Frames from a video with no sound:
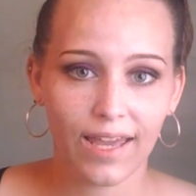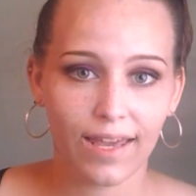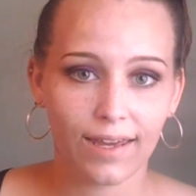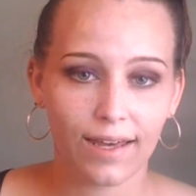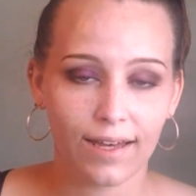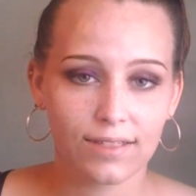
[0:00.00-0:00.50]

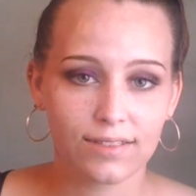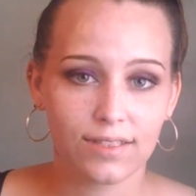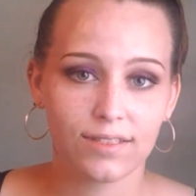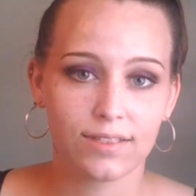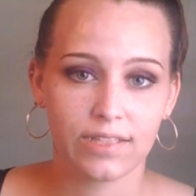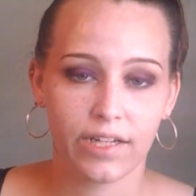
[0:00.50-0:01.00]
Hey guys,
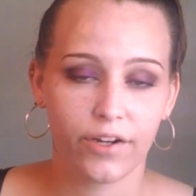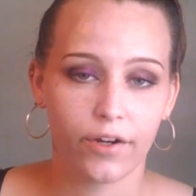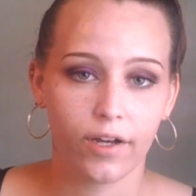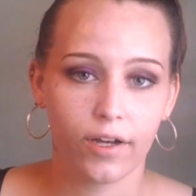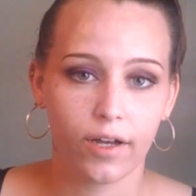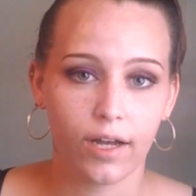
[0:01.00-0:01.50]
it's
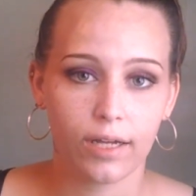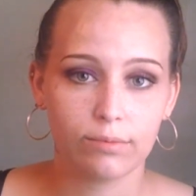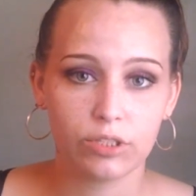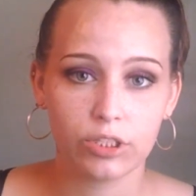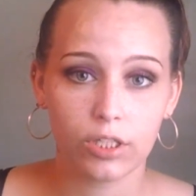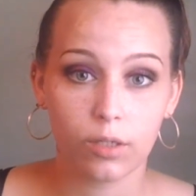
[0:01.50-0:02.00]
Sarah.
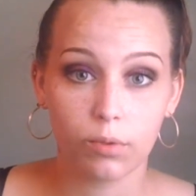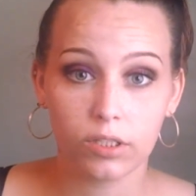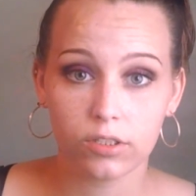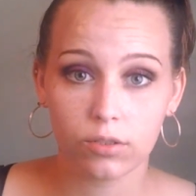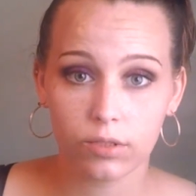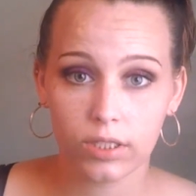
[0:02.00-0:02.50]
I'm just going to be
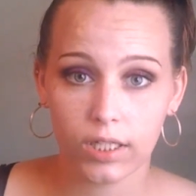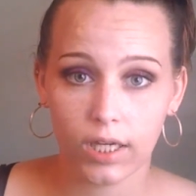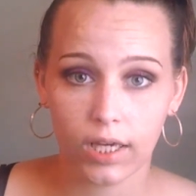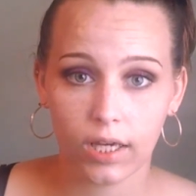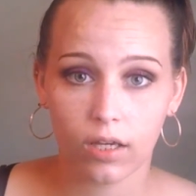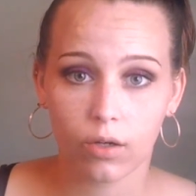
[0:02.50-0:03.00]
doing
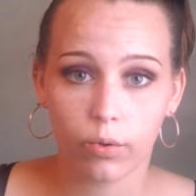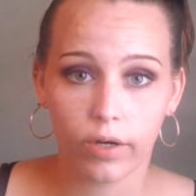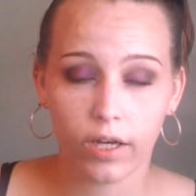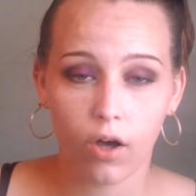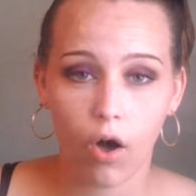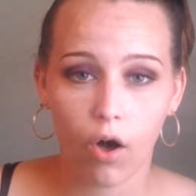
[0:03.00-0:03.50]
a
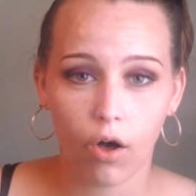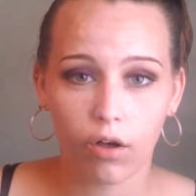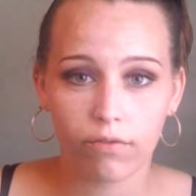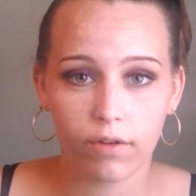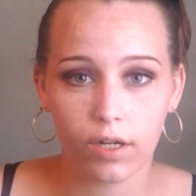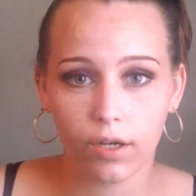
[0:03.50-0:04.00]
quick
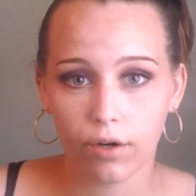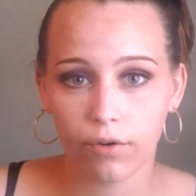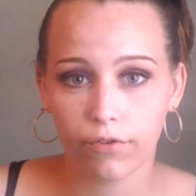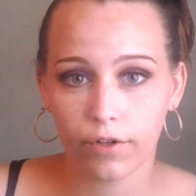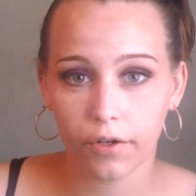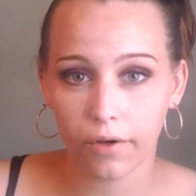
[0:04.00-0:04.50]
haul video
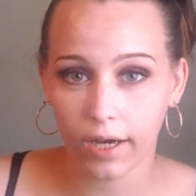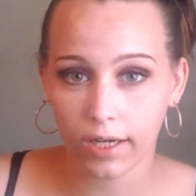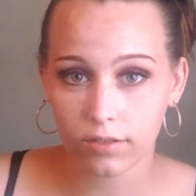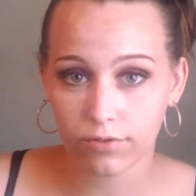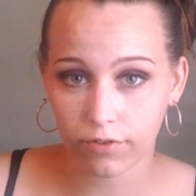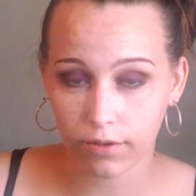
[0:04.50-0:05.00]
for you
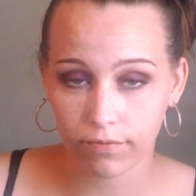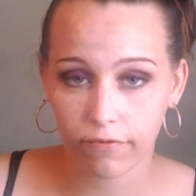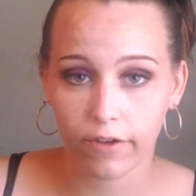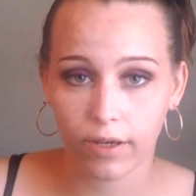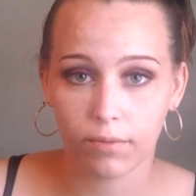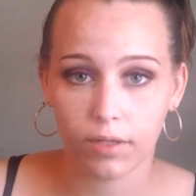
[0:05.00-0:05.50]
guys from
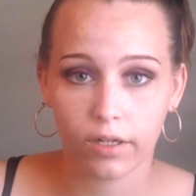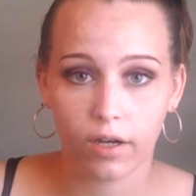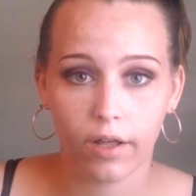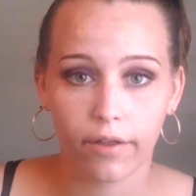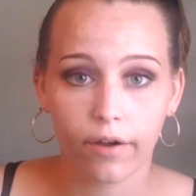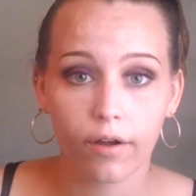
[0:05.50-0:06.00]
Family
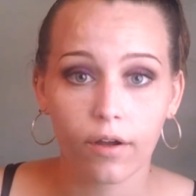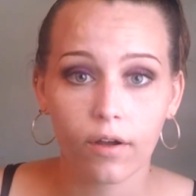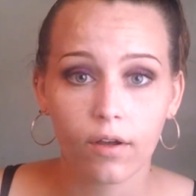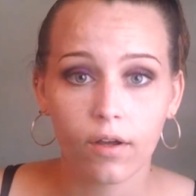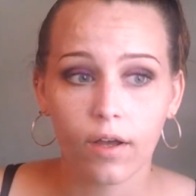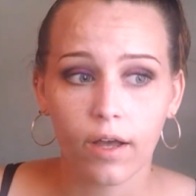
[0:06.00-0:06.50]
Dollar.
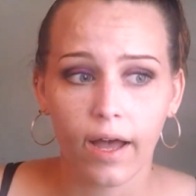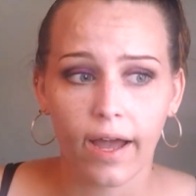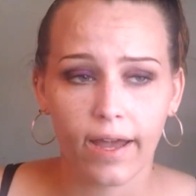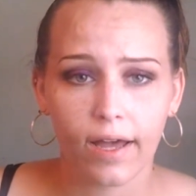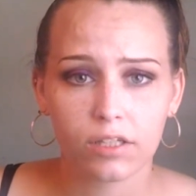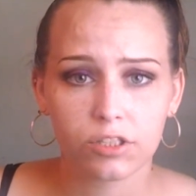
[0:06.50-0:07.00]

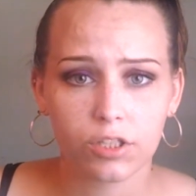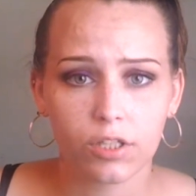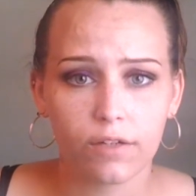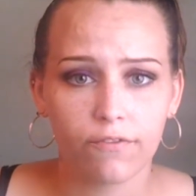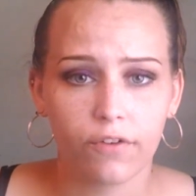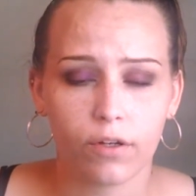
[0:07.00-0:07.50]
I
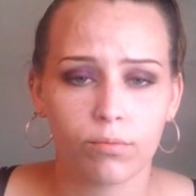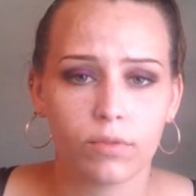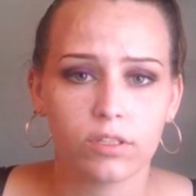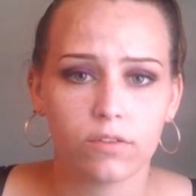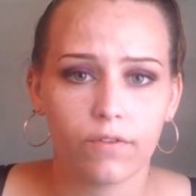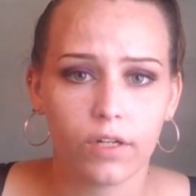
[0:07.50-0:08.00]
actually filmed
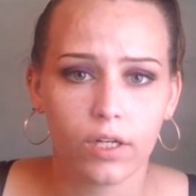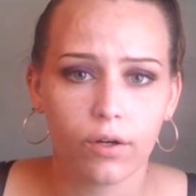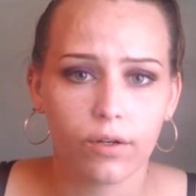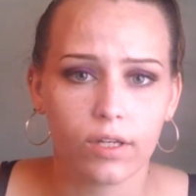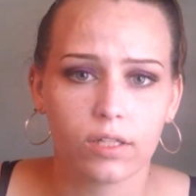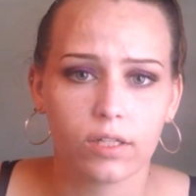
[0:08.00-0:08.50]
this
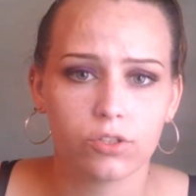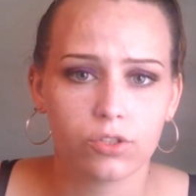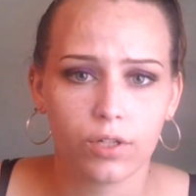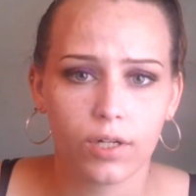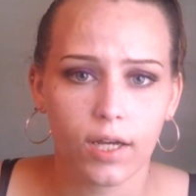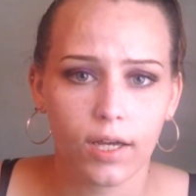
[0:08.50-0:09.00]
video
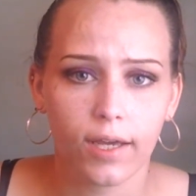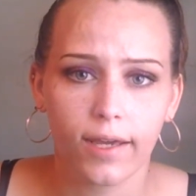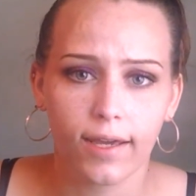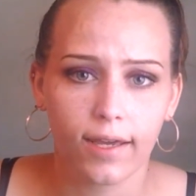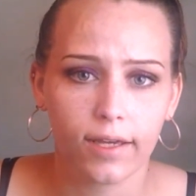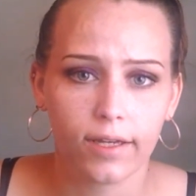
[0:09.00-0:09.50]
yesterday
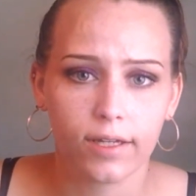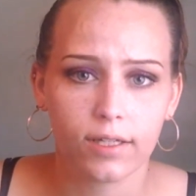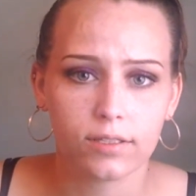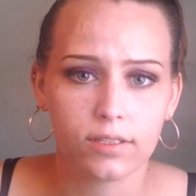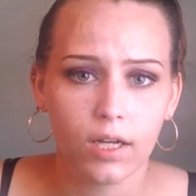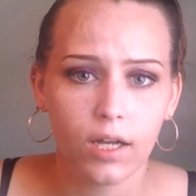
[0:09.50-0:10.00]

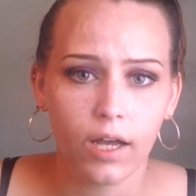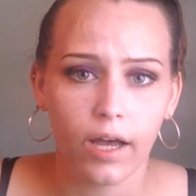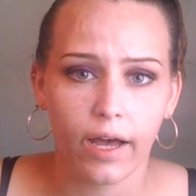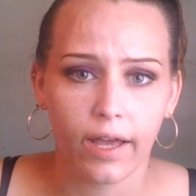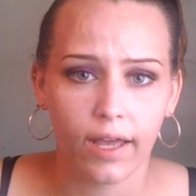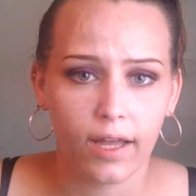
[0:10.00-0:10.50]
and
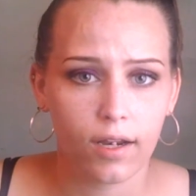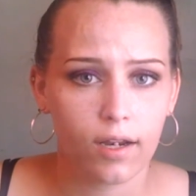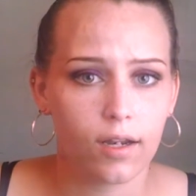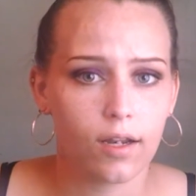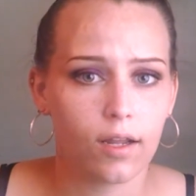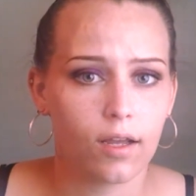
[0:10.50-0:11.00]
I
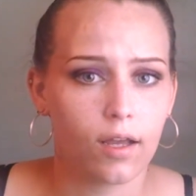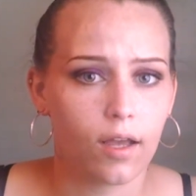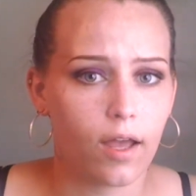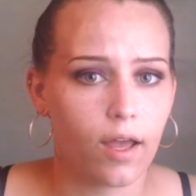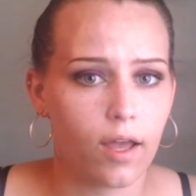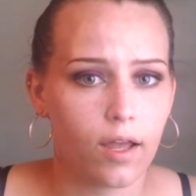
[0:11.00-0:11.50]
edited it,
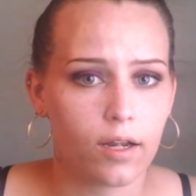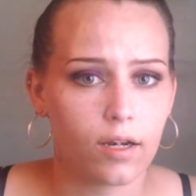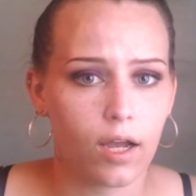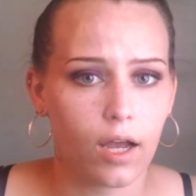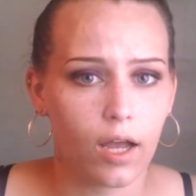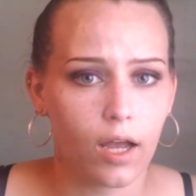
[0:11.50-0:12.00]
and
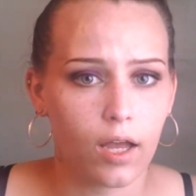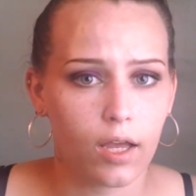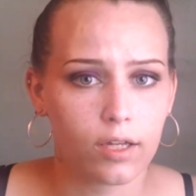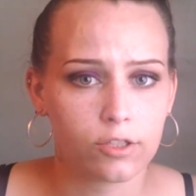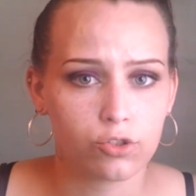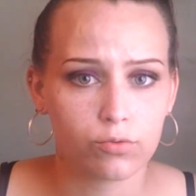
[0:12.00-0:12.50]

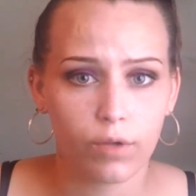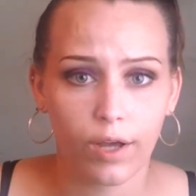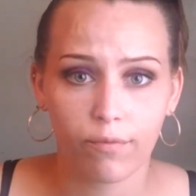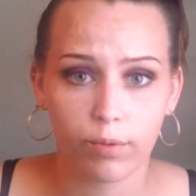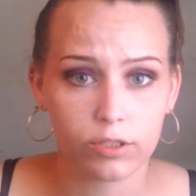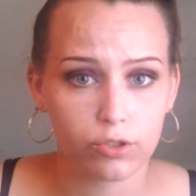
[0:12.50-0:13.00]
I
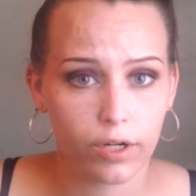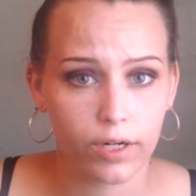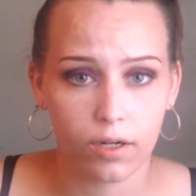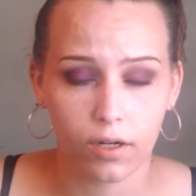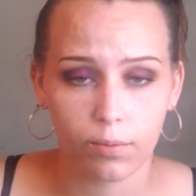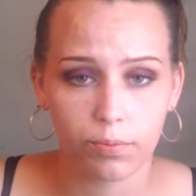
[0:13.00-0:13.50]
have been
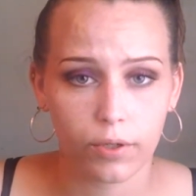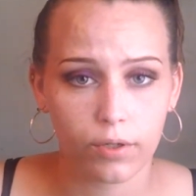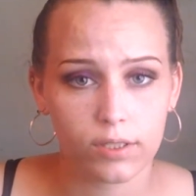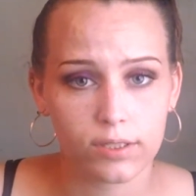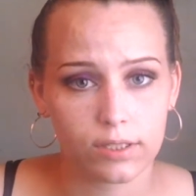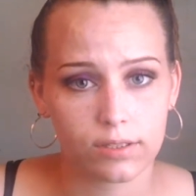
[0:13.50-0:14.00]
trying to upload
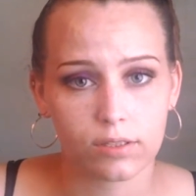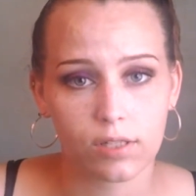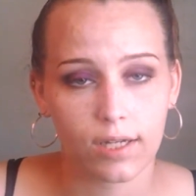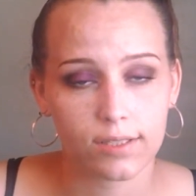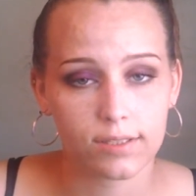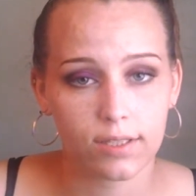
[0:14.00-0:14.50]
it since
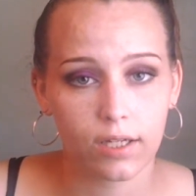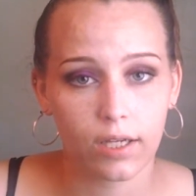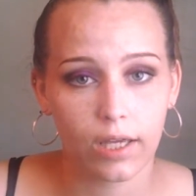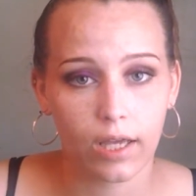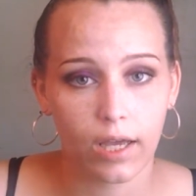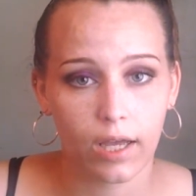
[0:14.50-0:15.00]
last
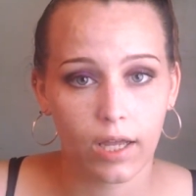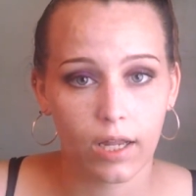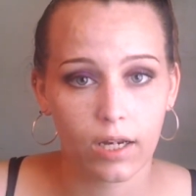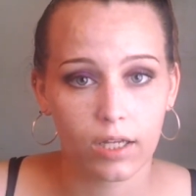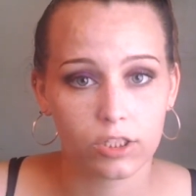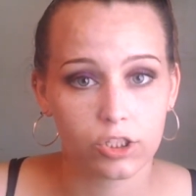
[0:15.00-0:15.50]
night
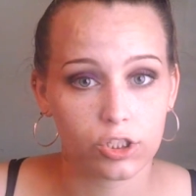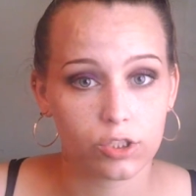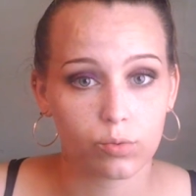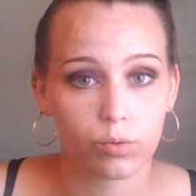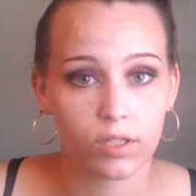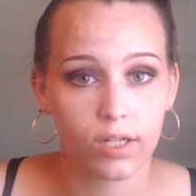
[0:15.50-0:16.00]
and it
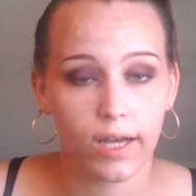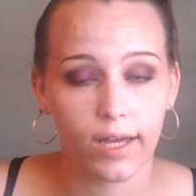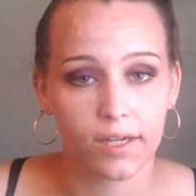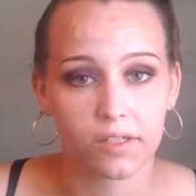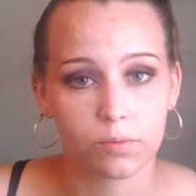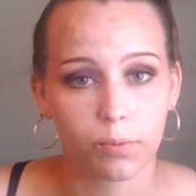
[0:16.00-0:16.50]
just would not
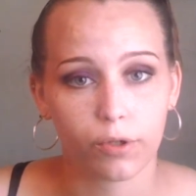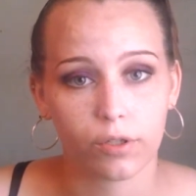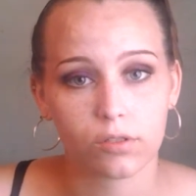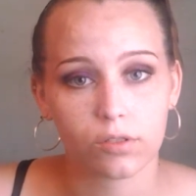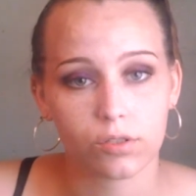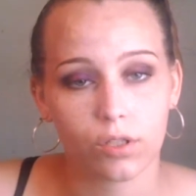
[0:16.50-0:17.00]

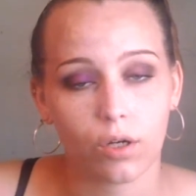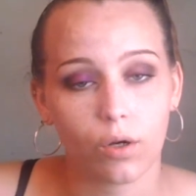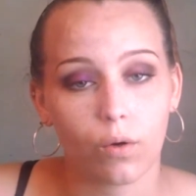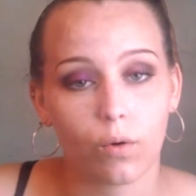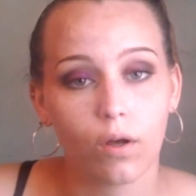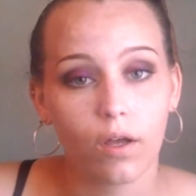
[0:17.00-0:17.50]
export.
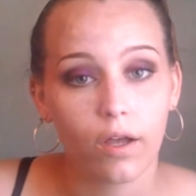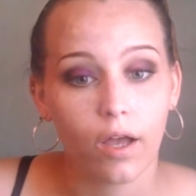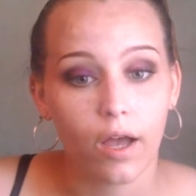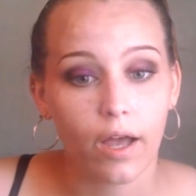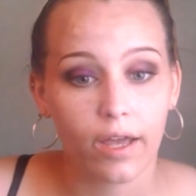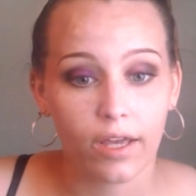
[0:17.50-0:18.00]
So
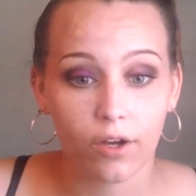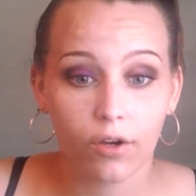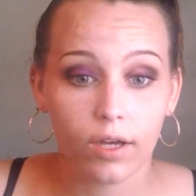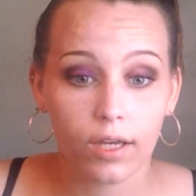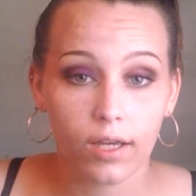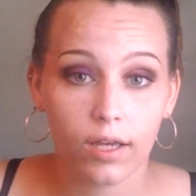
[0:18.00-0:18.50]
here
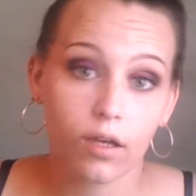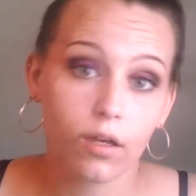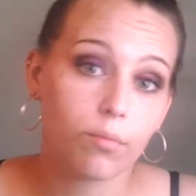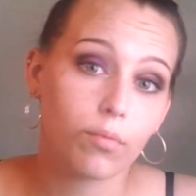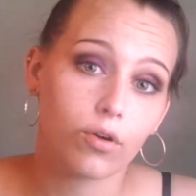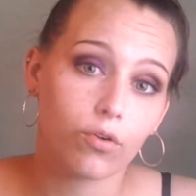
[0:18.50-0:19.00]
I
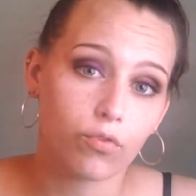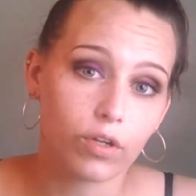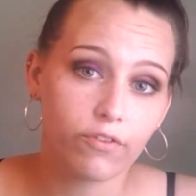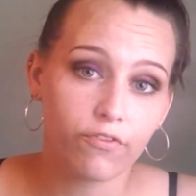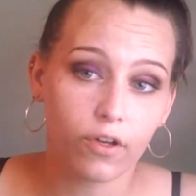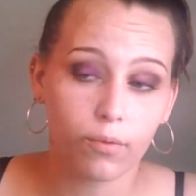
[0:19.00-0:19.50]
am
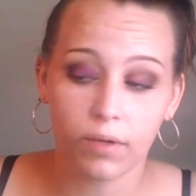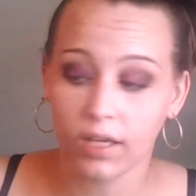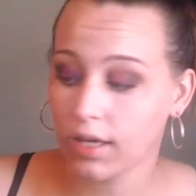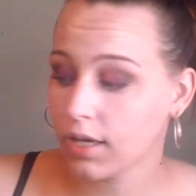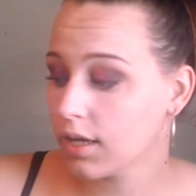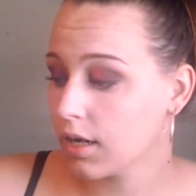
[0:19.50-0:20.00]
refilming
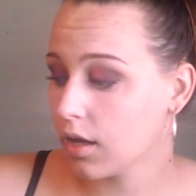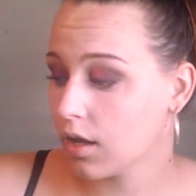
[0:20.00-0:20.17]
it.